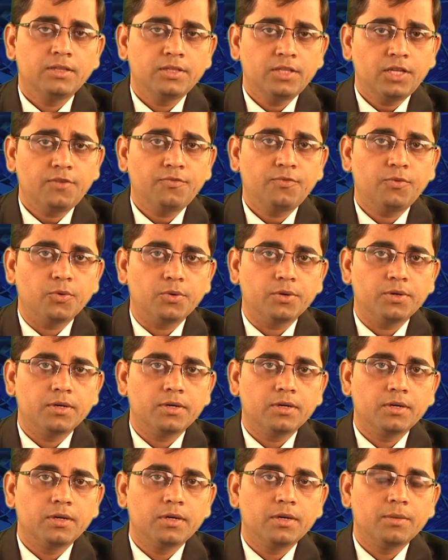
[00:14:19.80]
Therefore,
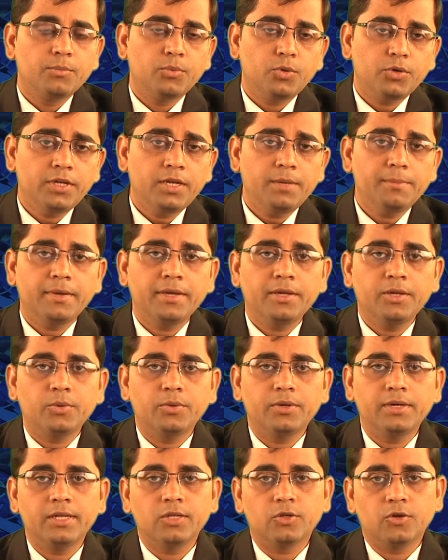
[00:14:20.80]
protein
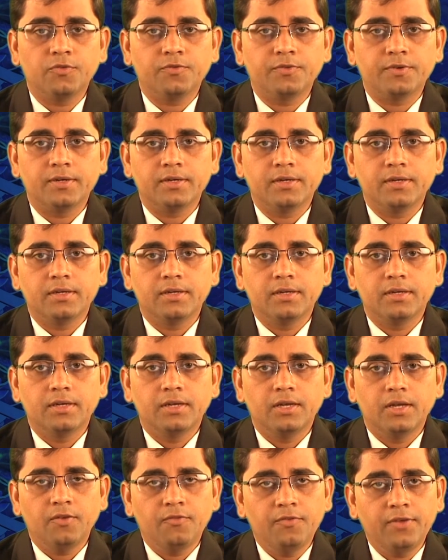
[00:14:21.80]
microarrays offer
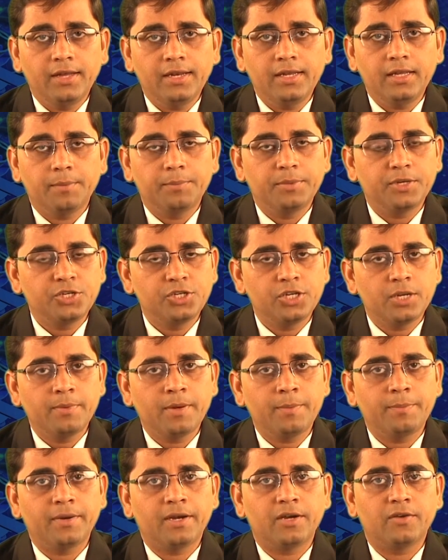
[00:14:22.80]
a very
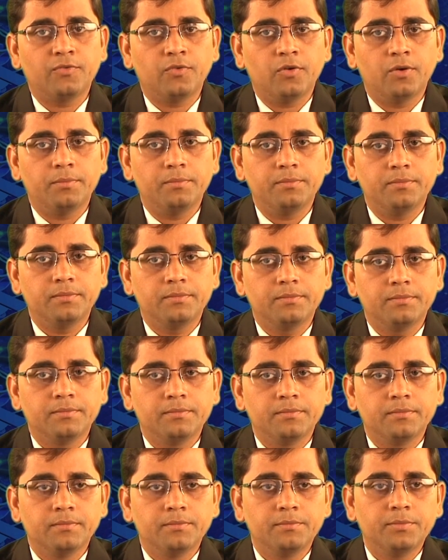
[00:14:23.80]
appreciable platform,
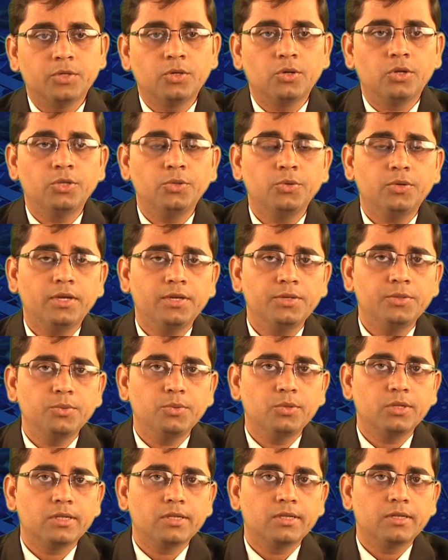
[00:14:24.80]
because you can
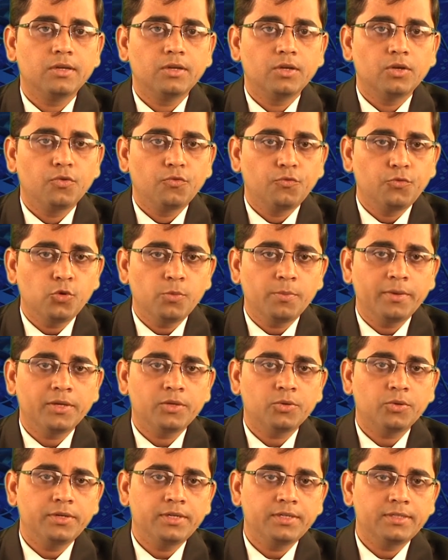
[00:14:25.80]
use few
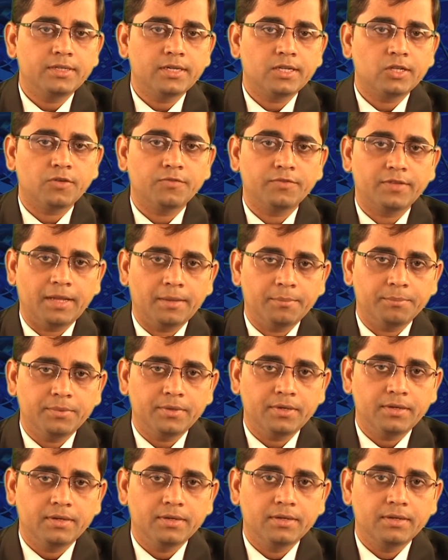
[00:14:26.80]
microliters of
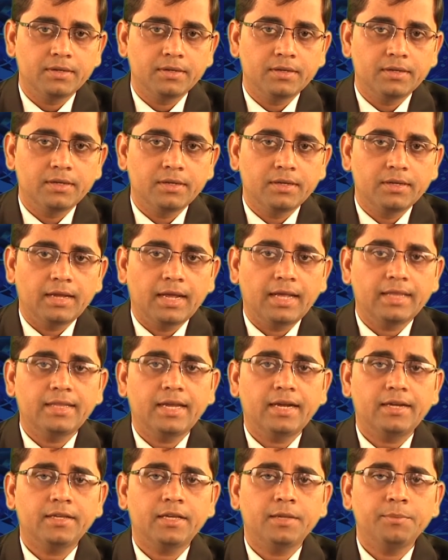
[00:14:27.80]
sample and
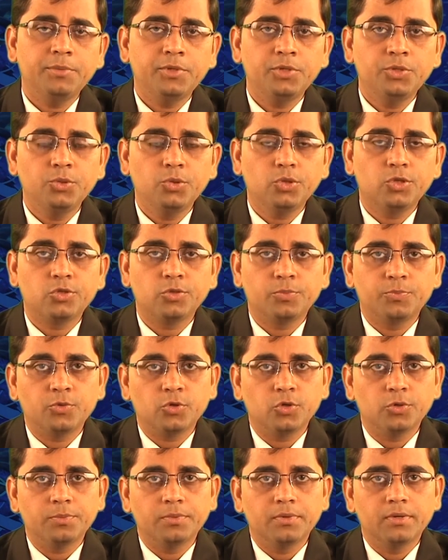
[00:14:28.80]
that can be used to
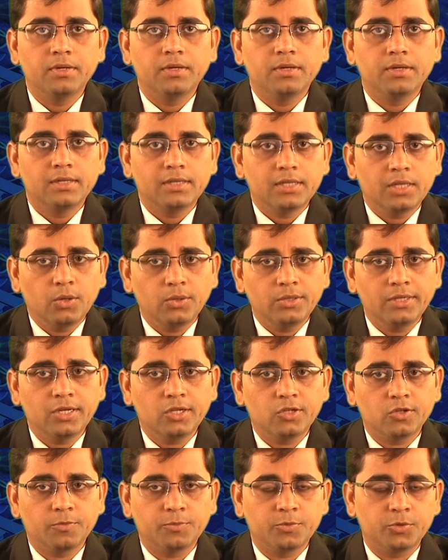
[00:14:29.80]
probe
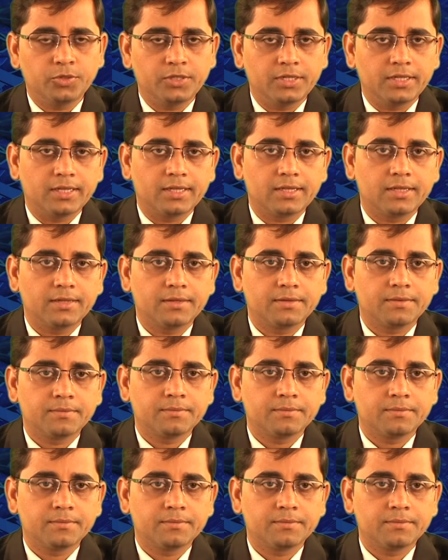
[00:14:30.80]
thousands of proteins.